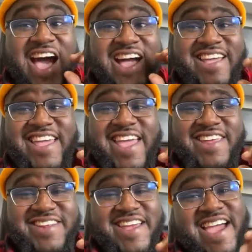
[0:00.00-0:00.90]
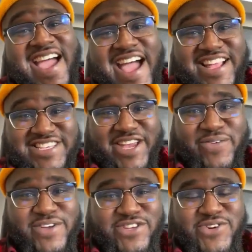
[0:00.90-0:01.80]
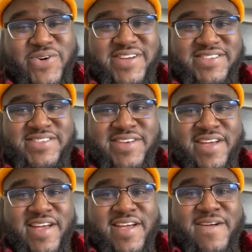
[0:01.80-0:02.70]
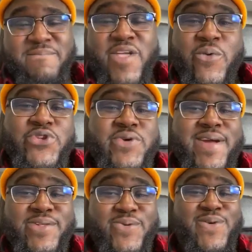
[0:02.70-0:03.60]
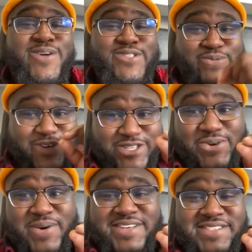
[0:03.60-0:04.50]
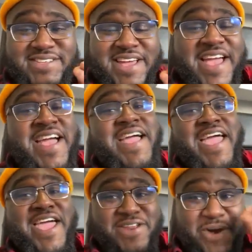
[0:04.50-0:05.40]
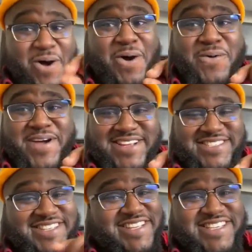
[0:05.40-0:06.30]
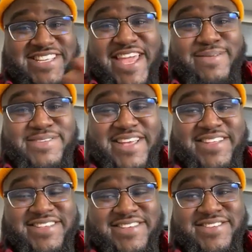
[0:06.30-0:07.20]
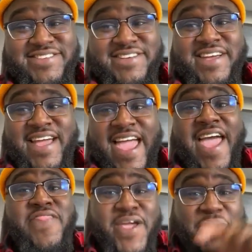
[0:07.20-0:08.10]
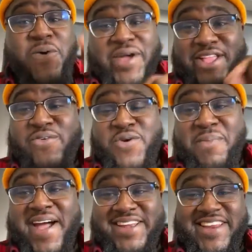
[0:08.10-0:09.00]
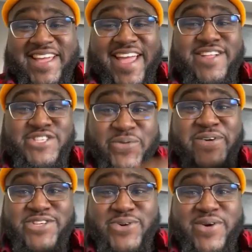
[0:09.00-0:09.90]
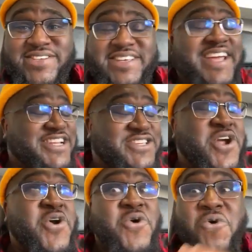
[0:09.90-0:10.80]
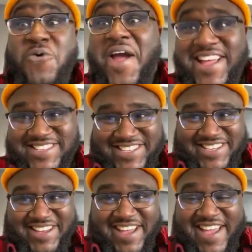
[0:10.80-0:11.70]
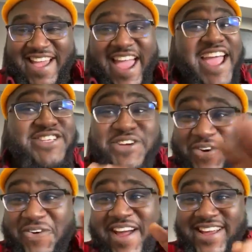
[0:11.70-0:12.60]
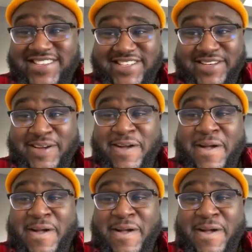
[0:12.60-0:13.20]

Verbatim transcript: Again, I say rejoice. Now, when you hear the words rejoice and always in the same sentence, and then quickly reminded again to rejoice, it's crazy. It's crazy.